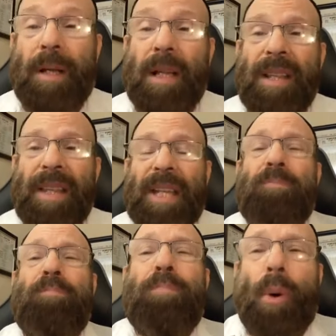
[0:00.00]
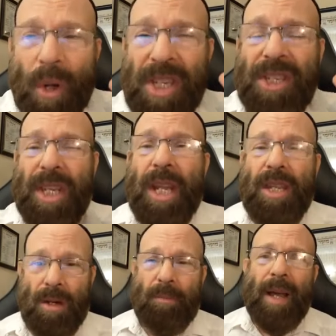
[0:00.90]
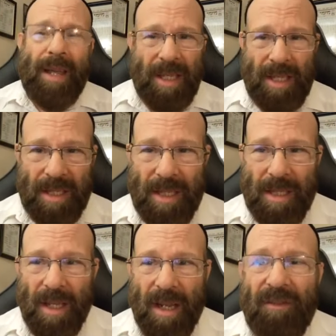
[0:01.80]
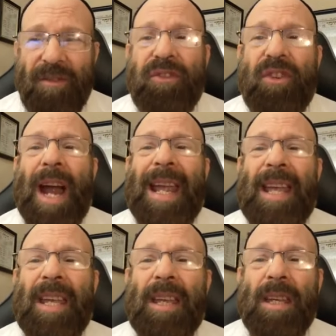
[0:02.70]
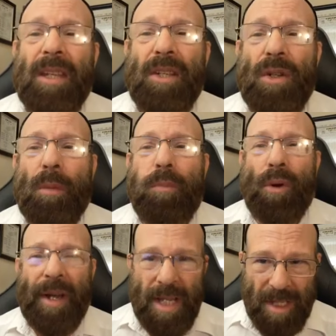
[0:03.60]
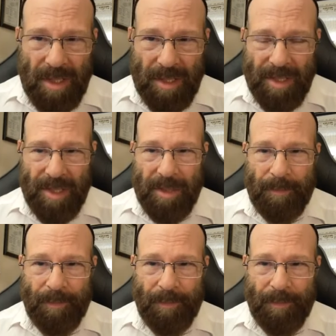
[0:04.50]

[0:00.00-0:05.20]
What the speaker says: that's poisoning your minds, frying your brains.